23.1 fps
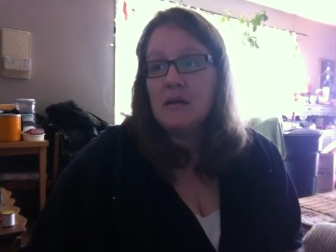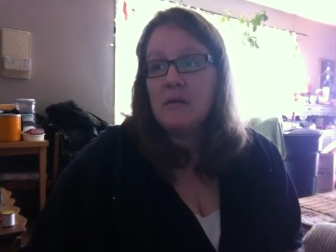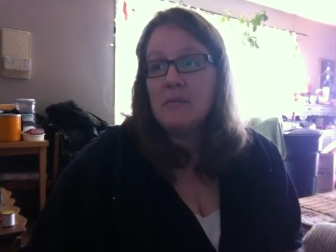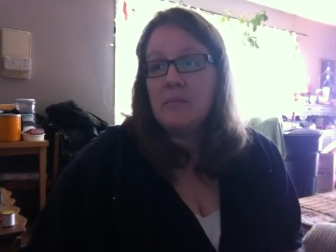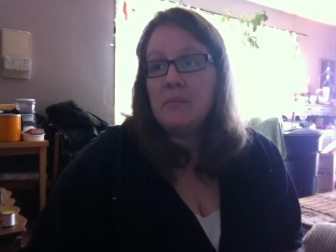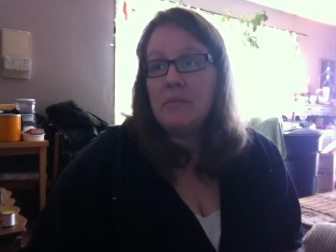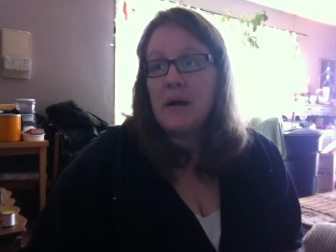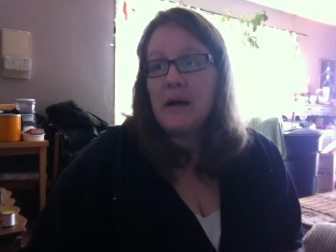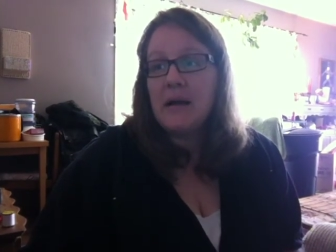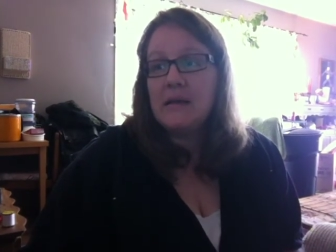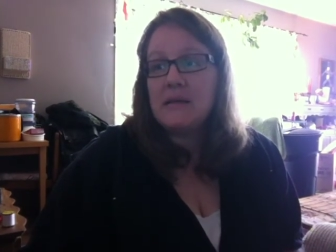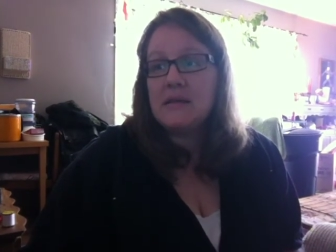
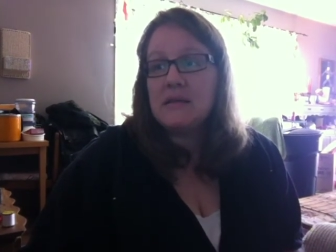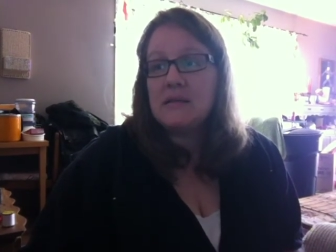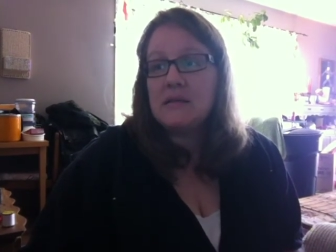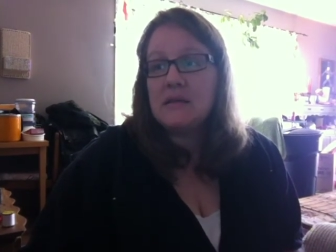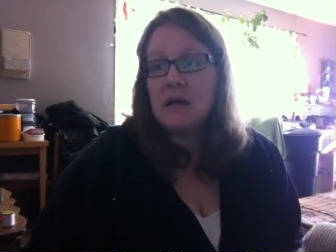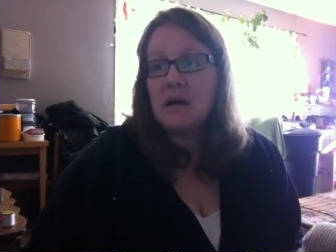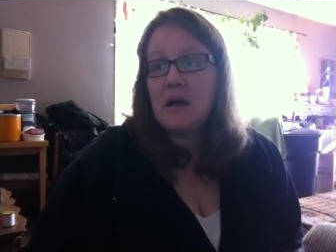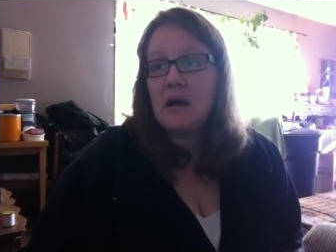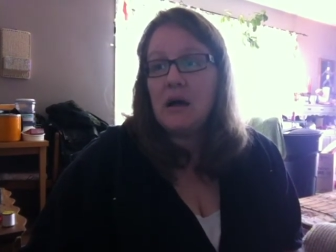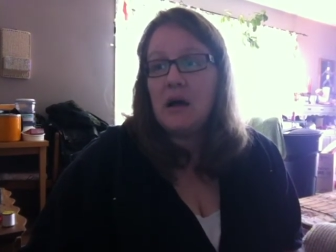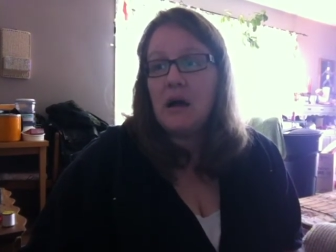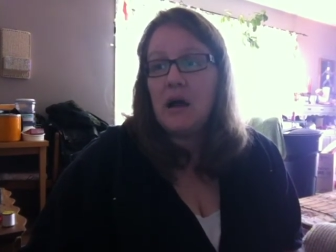But
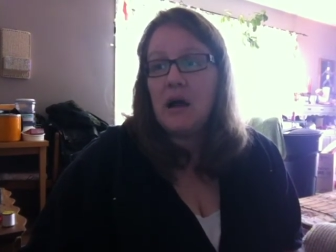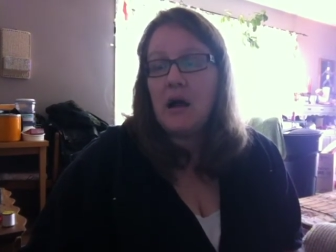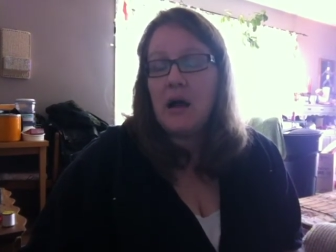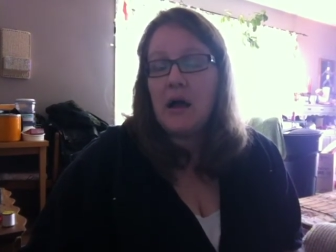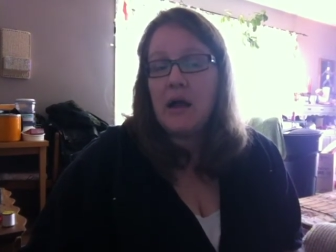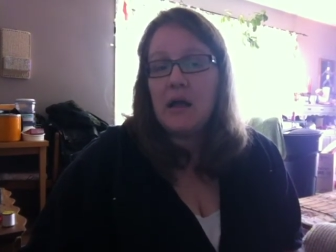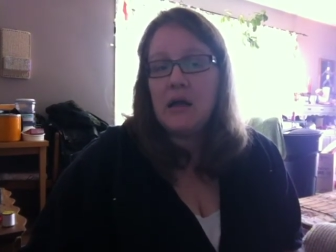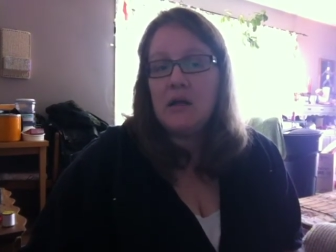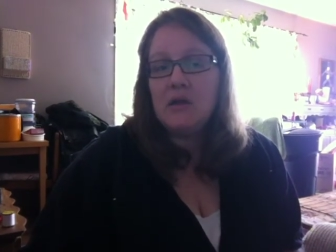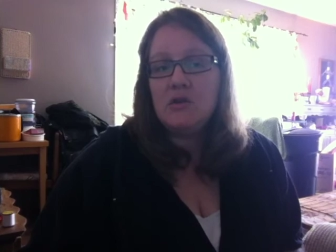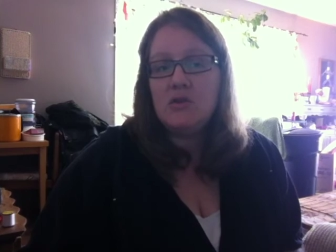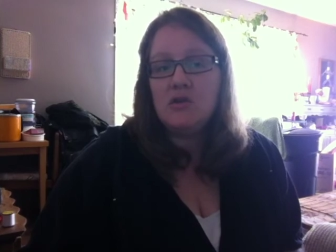
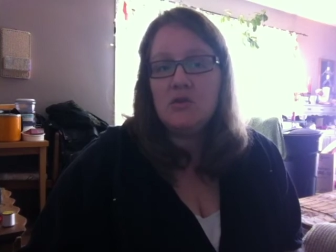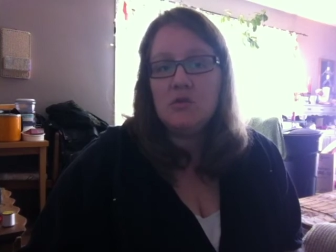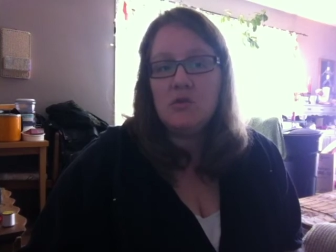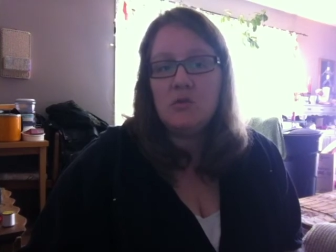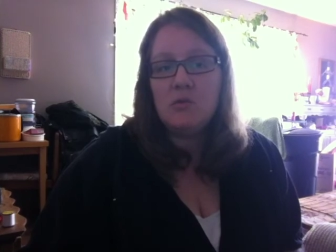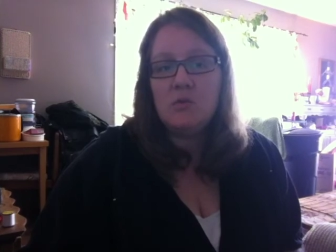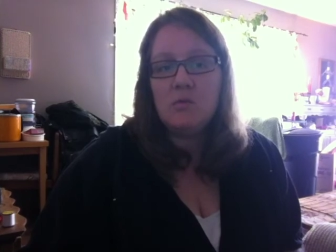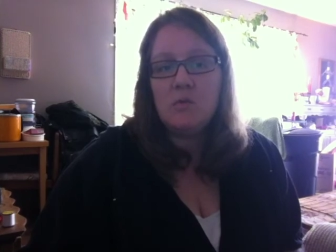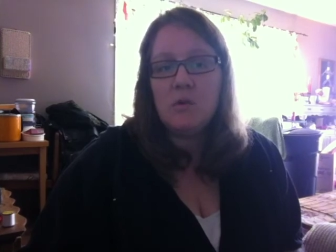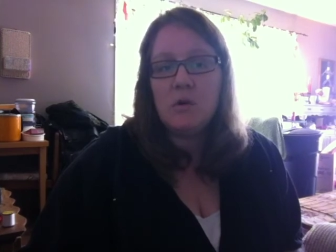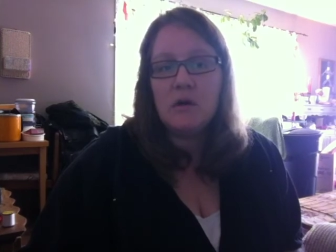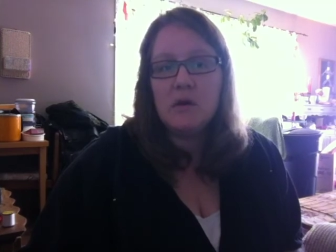I
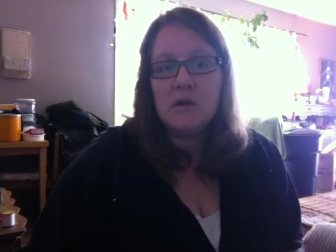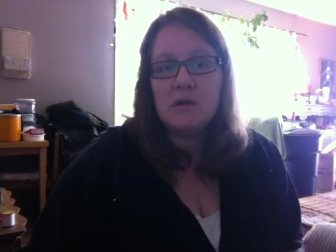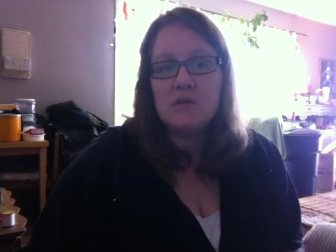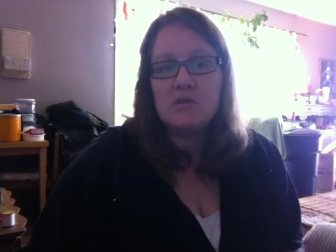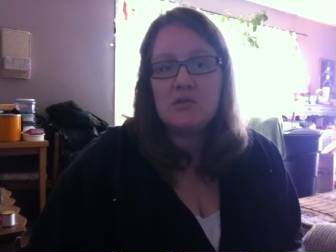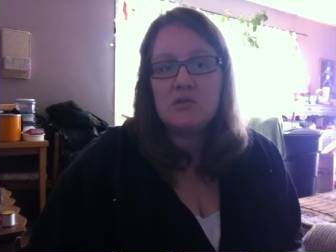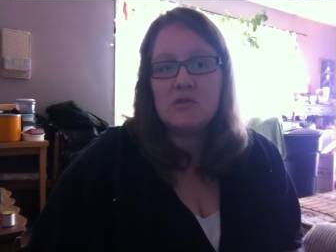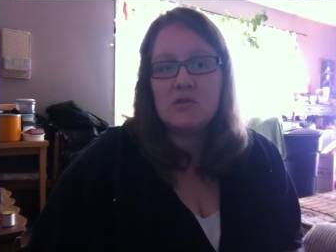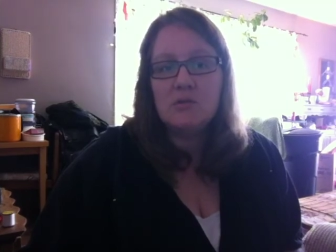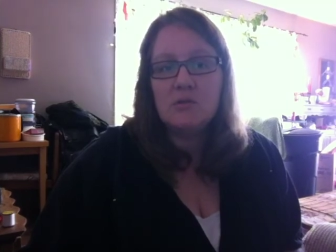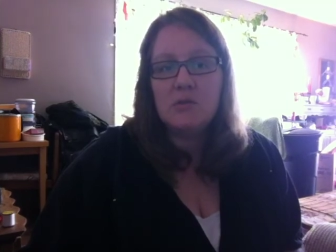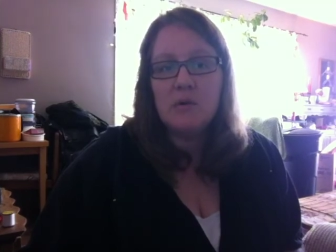do want
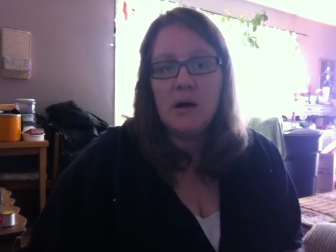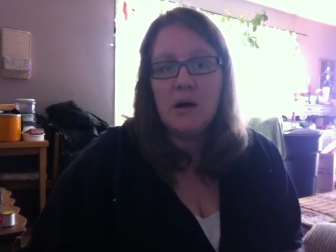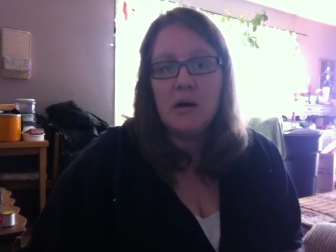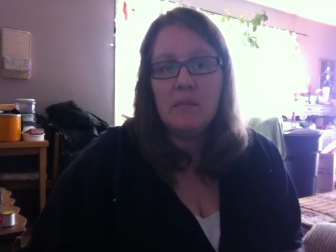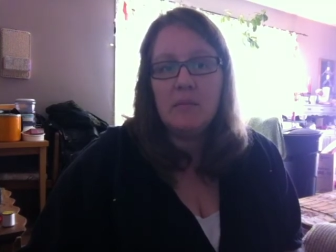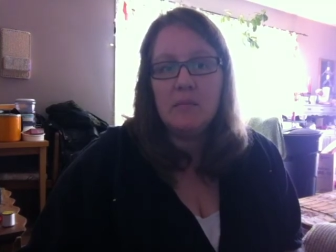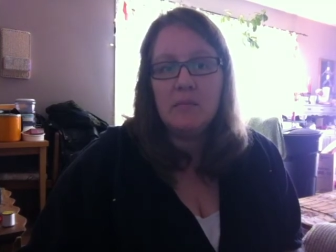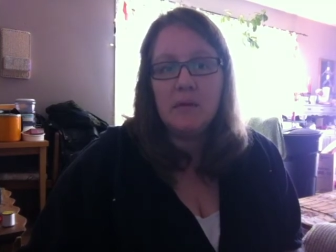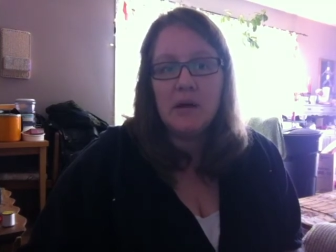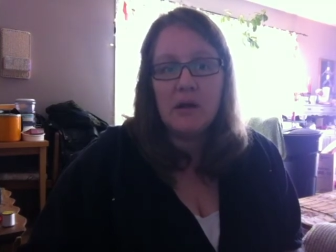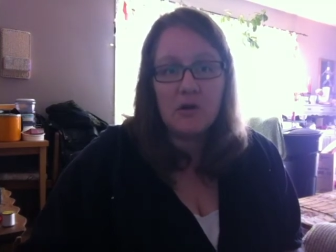to um,